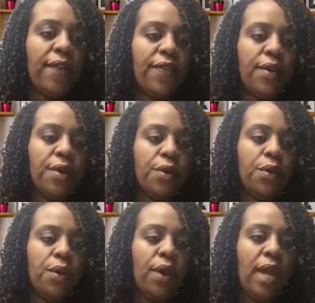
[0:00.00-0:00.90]

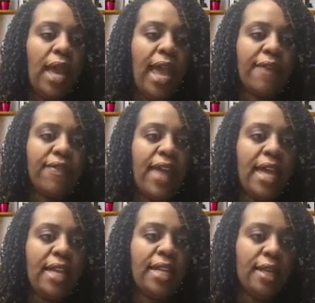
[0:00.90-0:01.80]
you have
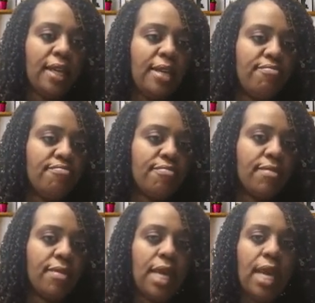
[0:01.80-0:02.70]
that done,
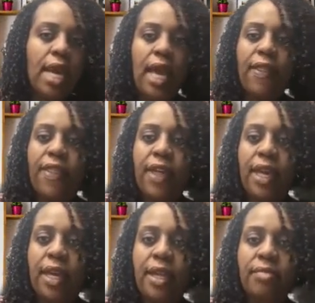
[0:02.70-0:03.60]

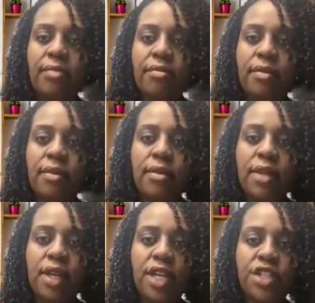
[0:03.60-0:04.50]
then
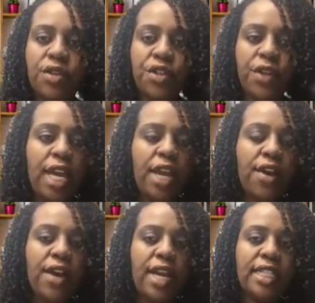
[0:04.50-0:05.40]
it shows you
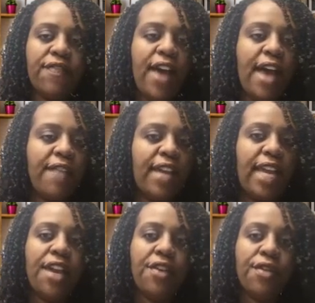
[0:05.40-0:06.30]
here, it's a 5-day
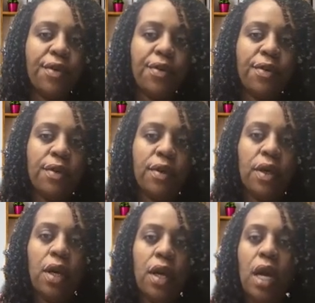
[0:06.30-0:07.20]
interval.
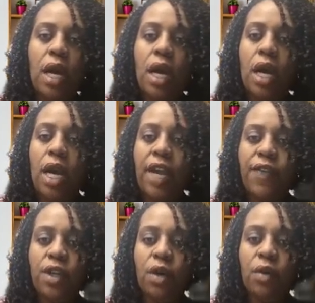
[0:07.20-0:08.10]
If you
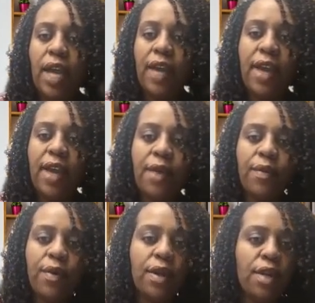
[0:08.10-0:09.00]
don't like that
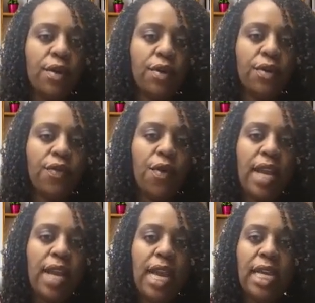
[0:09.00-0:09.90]
one, you want to do 4
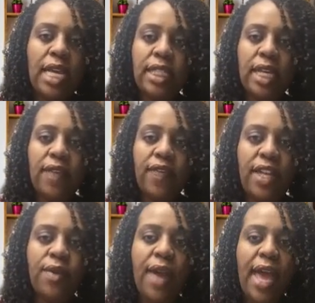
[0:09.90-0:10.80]
days, they
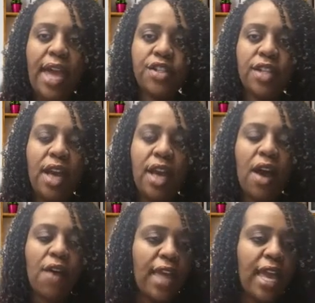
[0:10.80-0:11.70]
do actually
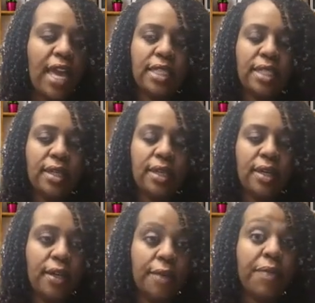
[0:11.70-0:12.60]
offer that as
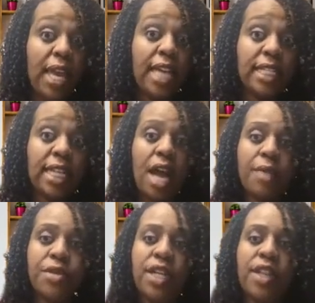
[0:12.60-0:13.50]
an
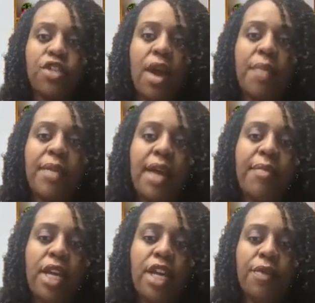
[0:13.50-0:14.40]
option in the drop-down
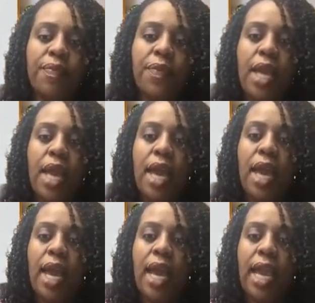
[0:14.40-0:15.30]
menu.
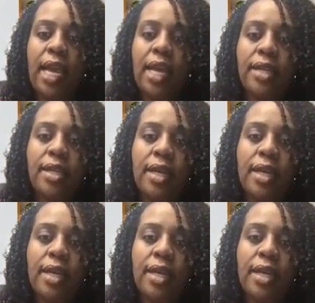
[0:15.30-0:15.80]
And